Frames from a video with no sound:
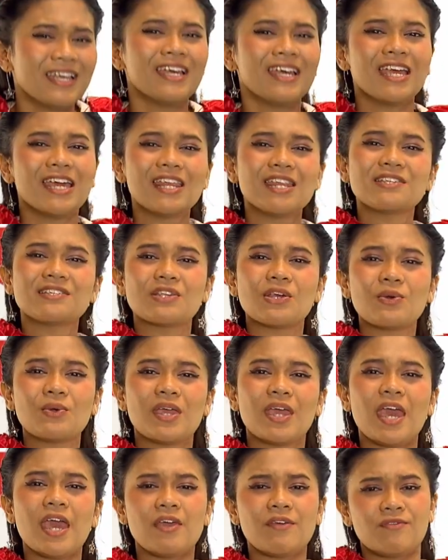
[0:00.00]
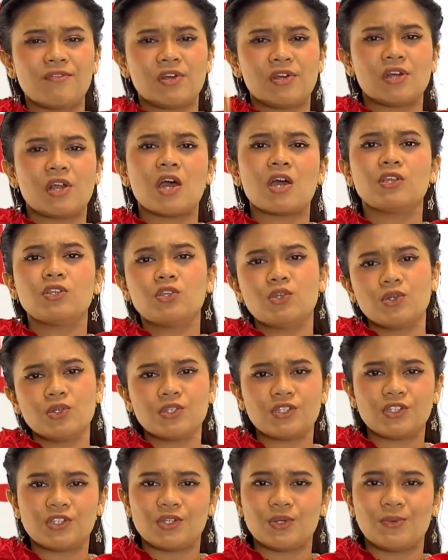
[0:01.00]
It is okay if you're not
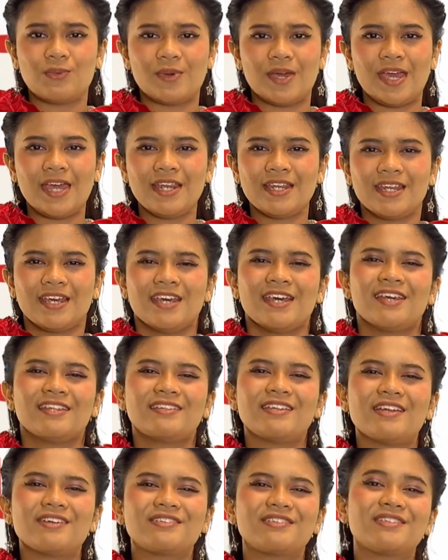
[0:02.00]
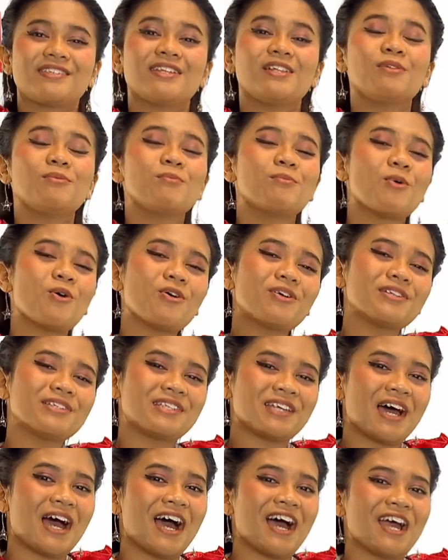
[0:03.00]
used to it. There's still more
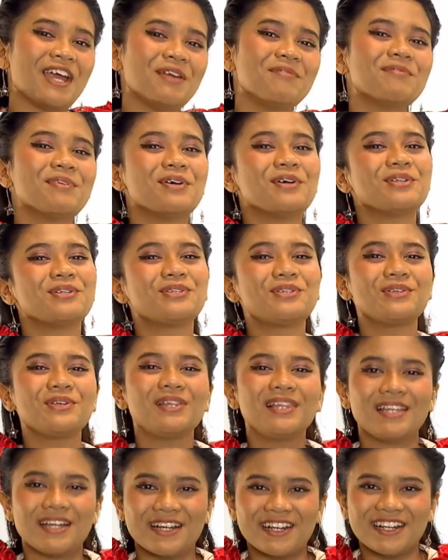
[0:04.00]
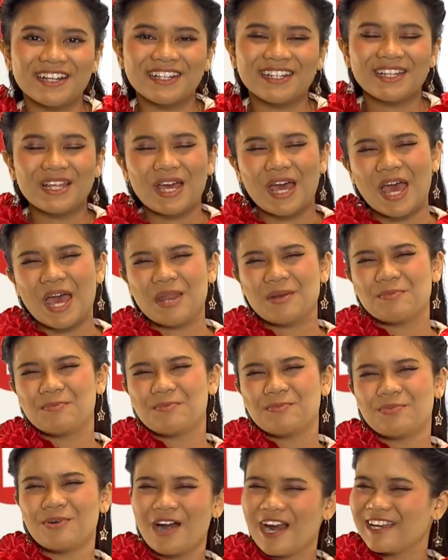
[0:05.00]
time to learn and
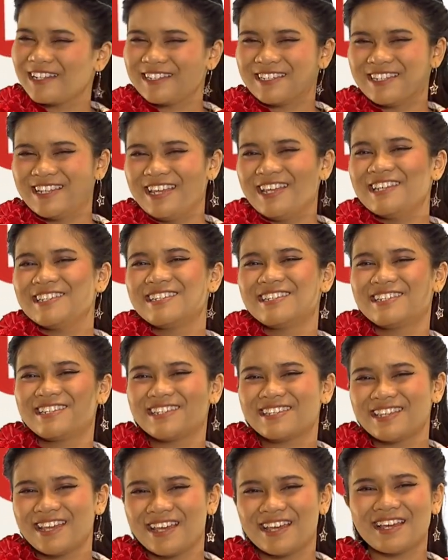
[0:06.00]
practice.